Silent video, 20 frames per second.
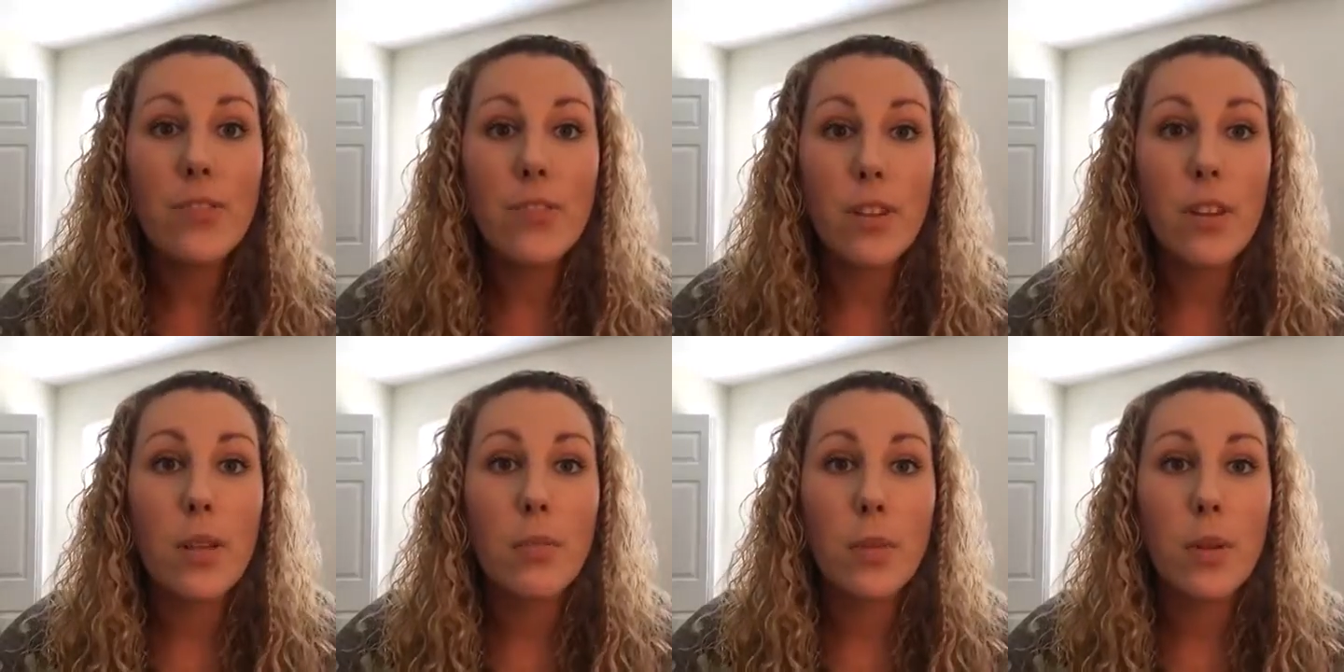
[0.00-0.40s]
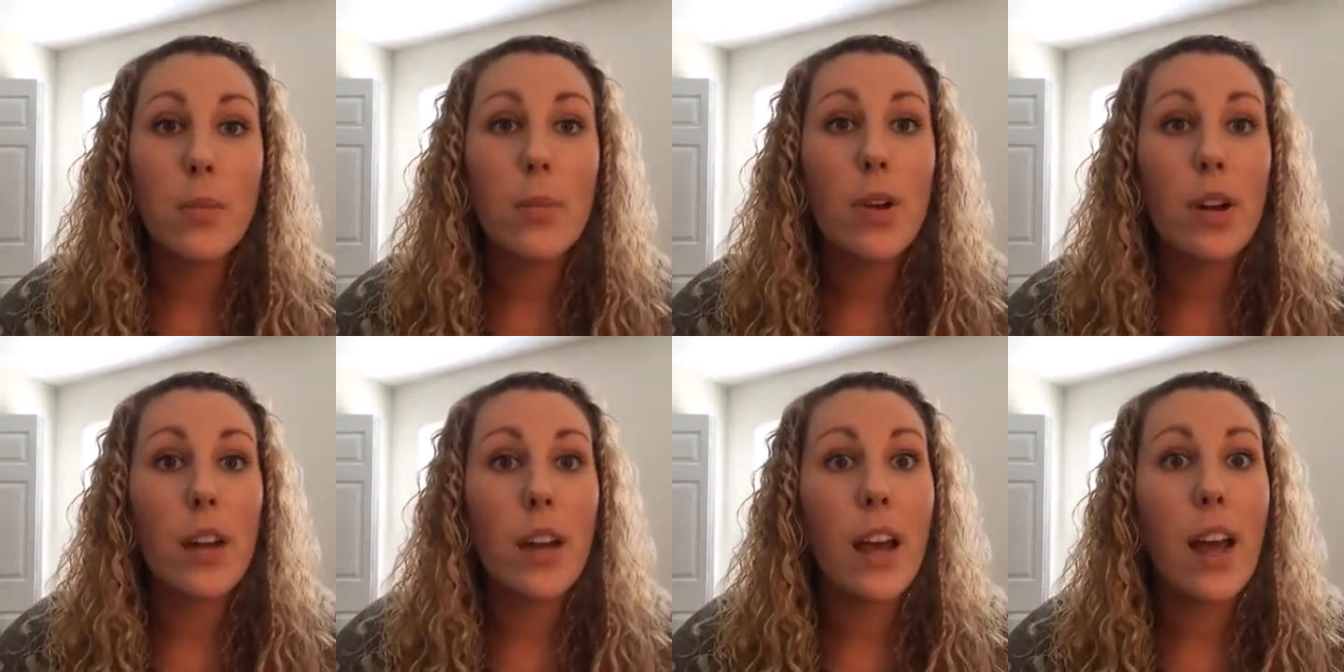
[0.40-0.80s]
for them to
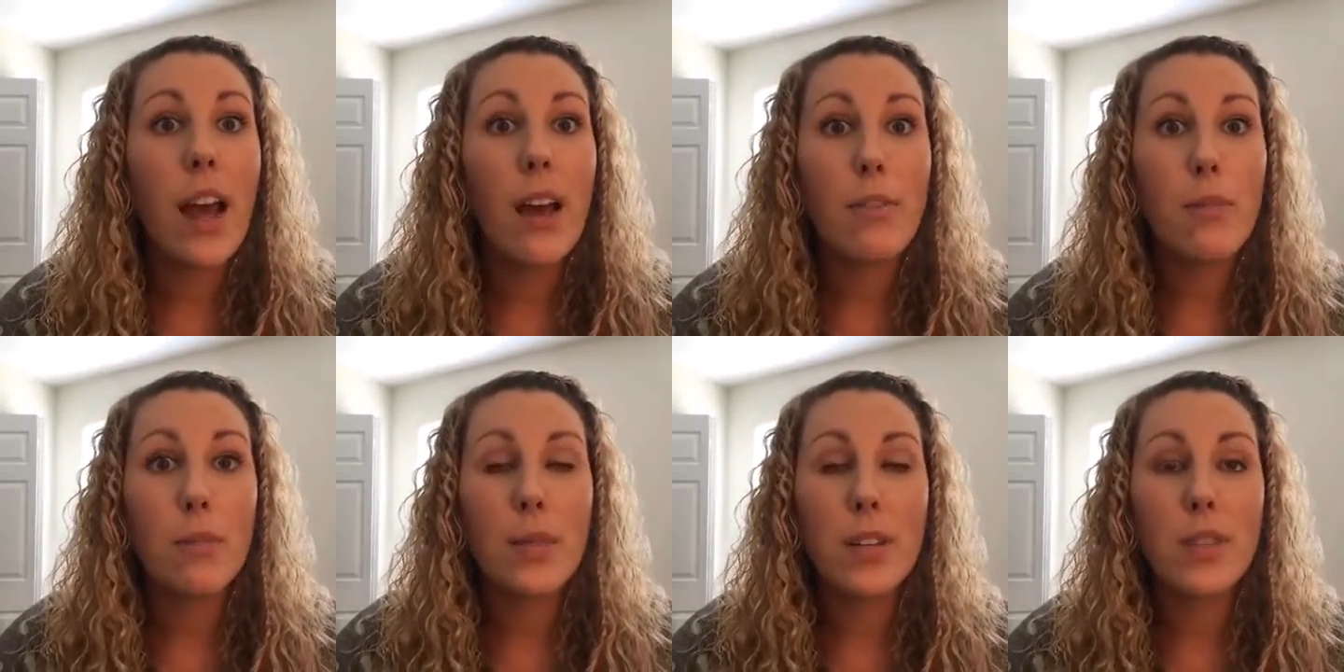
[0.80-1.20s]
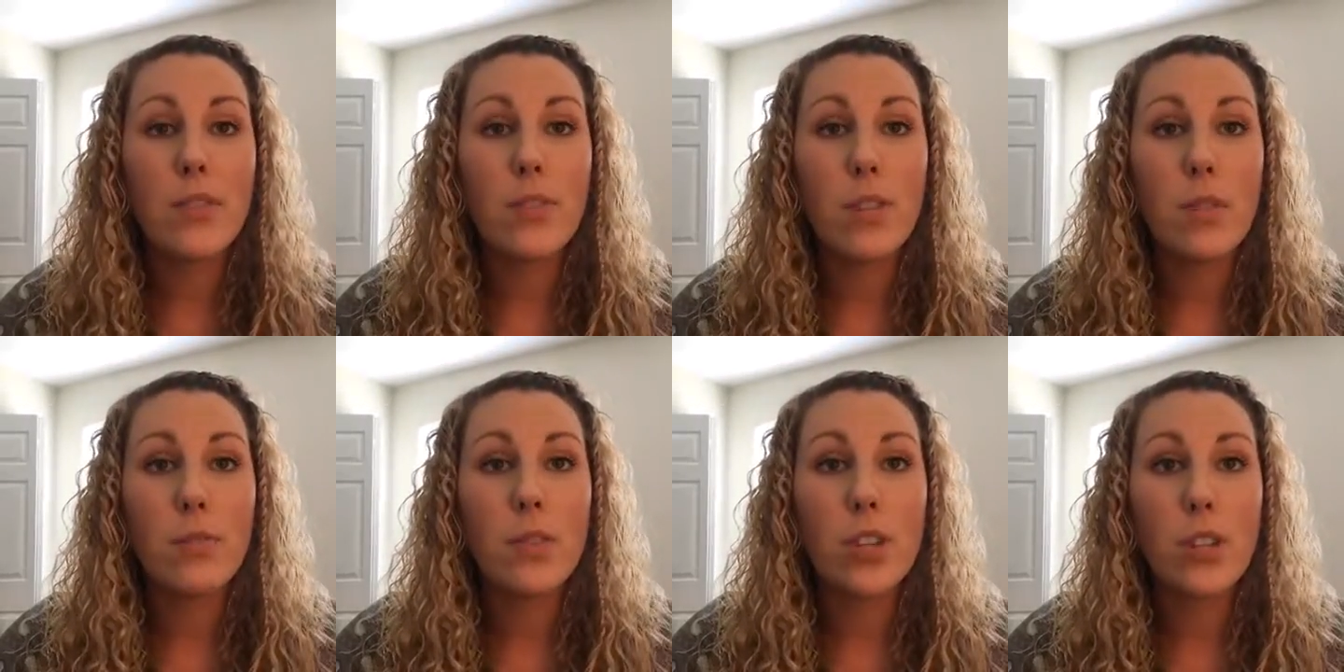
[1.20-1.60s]
put it, have a place
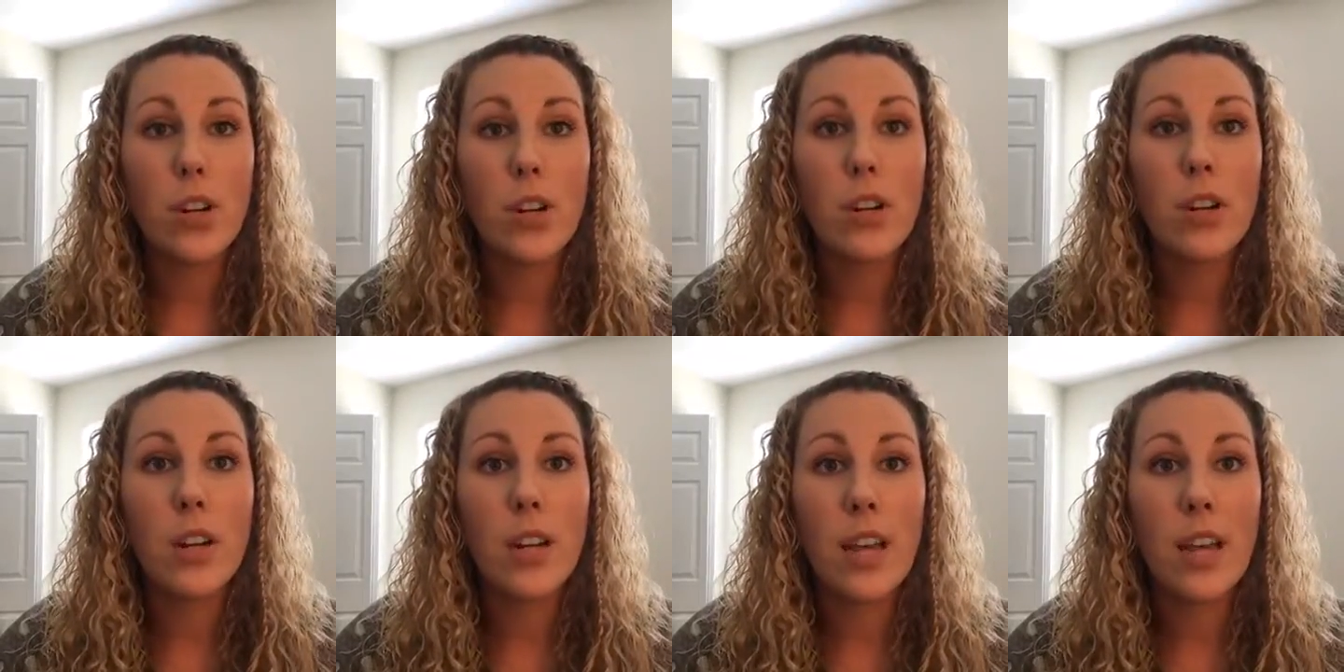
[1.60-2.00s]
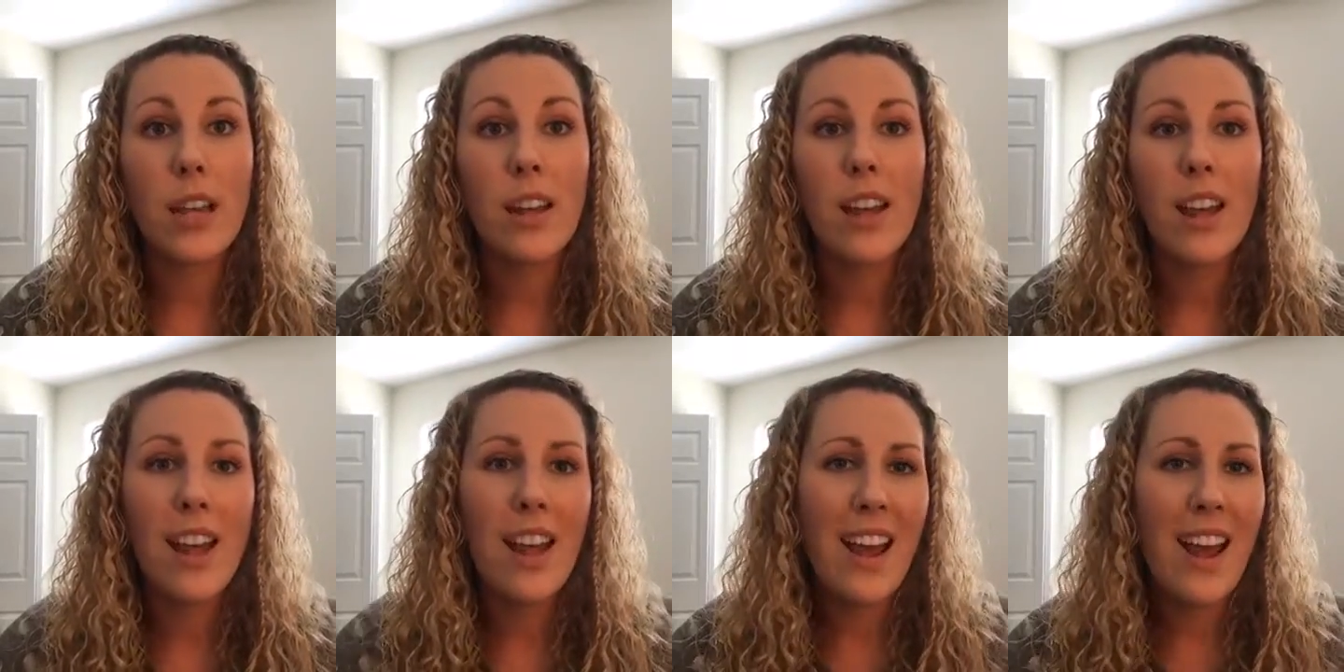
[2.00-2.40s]
for them to turn it in.